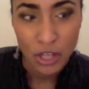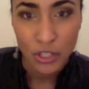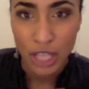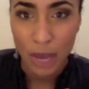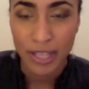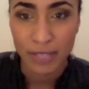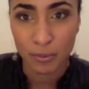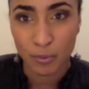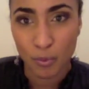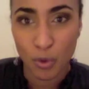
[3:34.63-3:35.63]
So it's
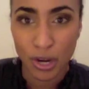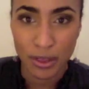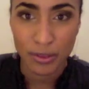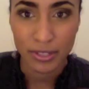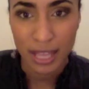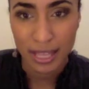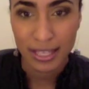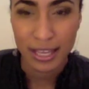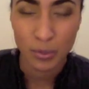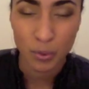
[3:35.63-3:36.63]
one of those things
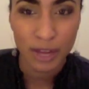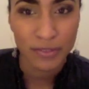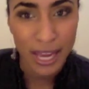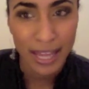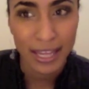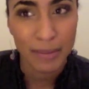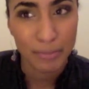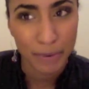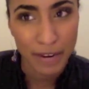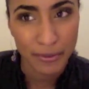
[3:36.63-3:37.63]
that is worth taking a
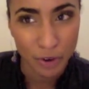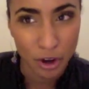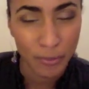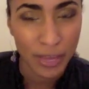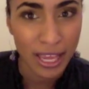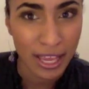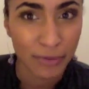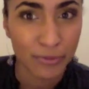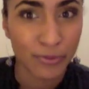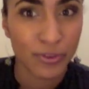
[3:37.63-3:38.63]
break from if